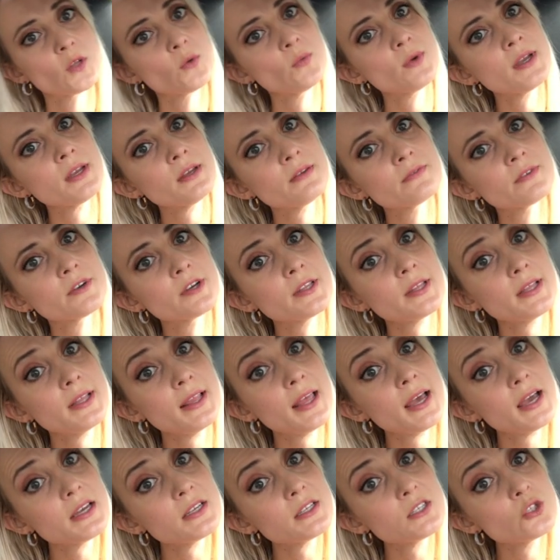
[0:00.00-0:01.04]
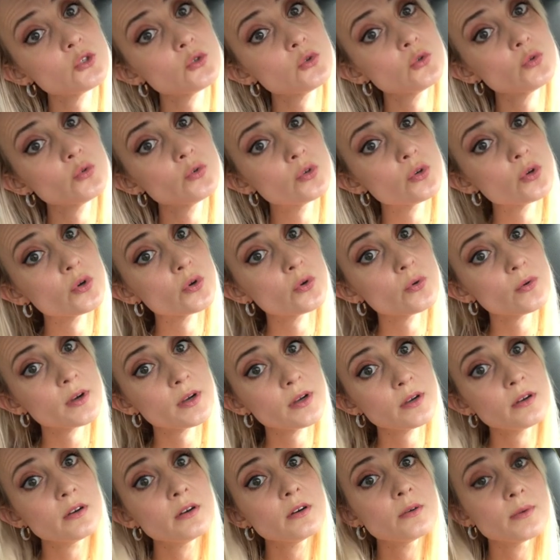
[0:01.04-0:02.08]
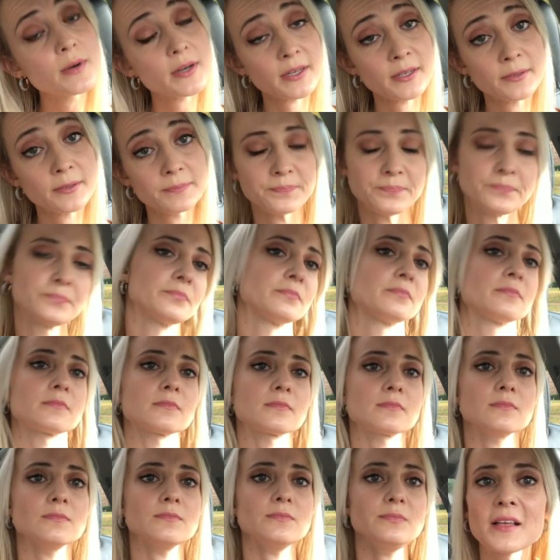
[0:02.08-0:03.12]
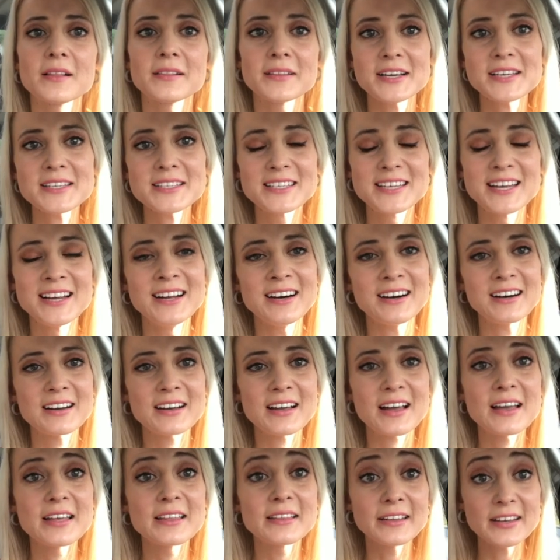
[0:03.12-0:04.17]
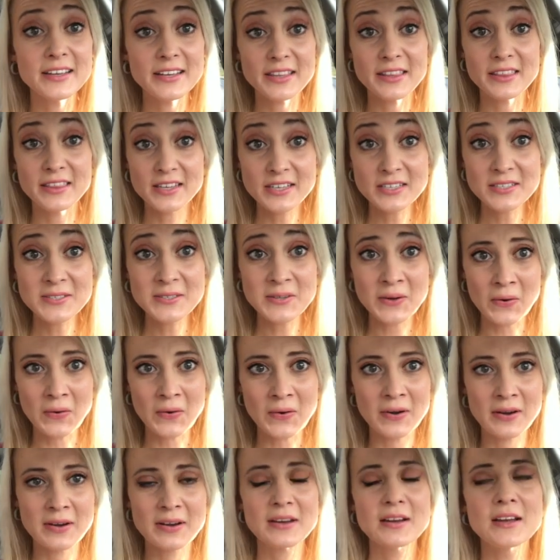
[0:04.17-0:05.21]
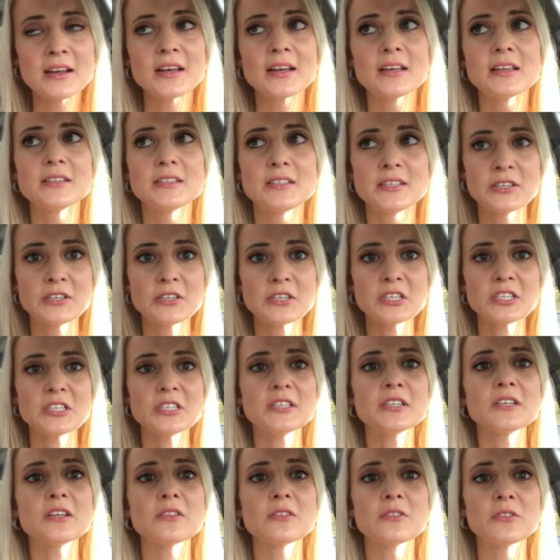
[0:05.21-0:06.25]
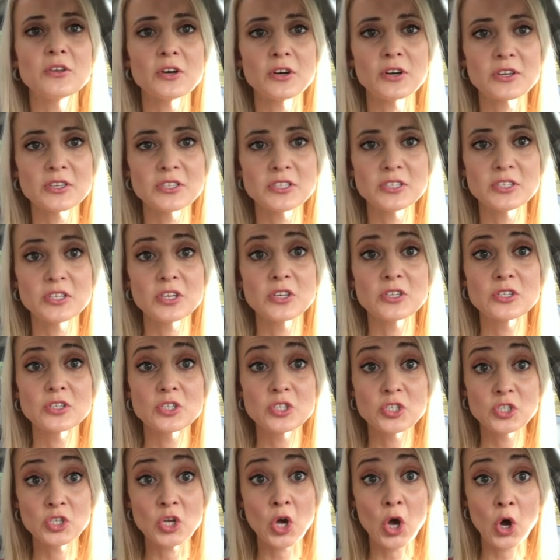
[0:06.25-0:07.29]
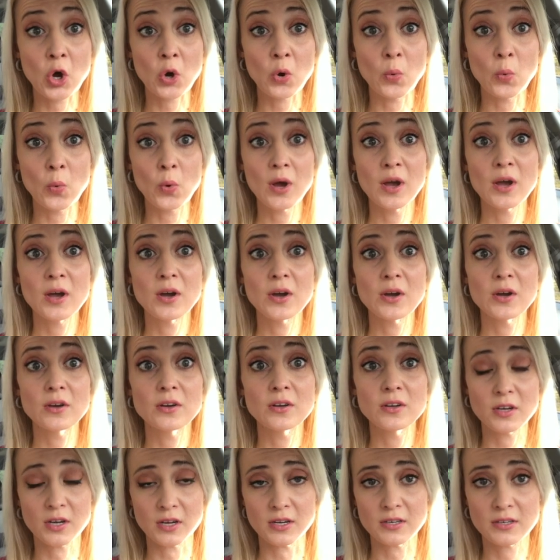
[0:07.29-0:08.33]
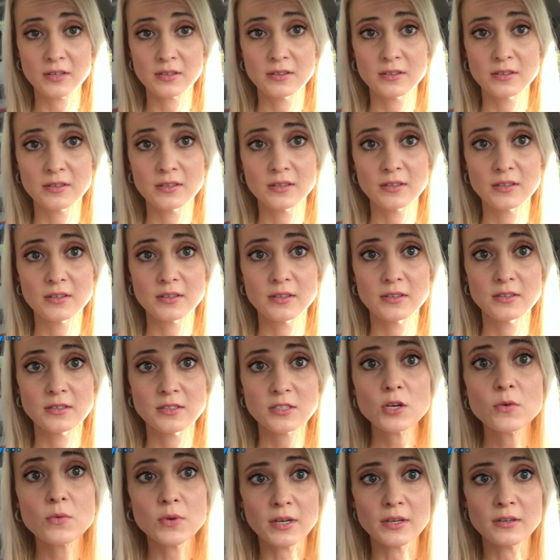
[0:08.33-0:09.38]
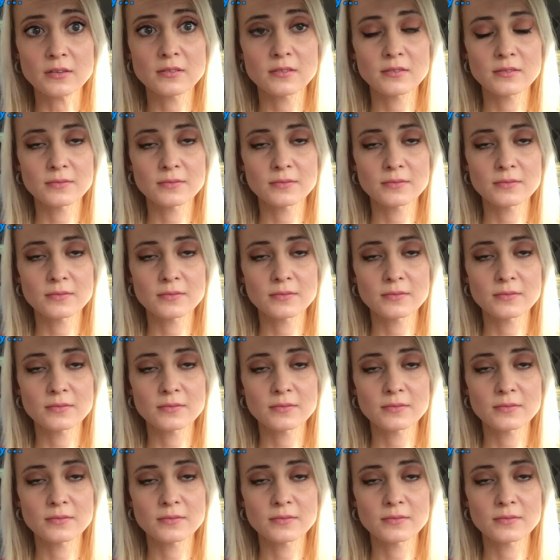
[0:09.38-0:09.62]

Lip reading: Wait for the light to go away. Let's talk. Like, this car seriously looks so good. So good.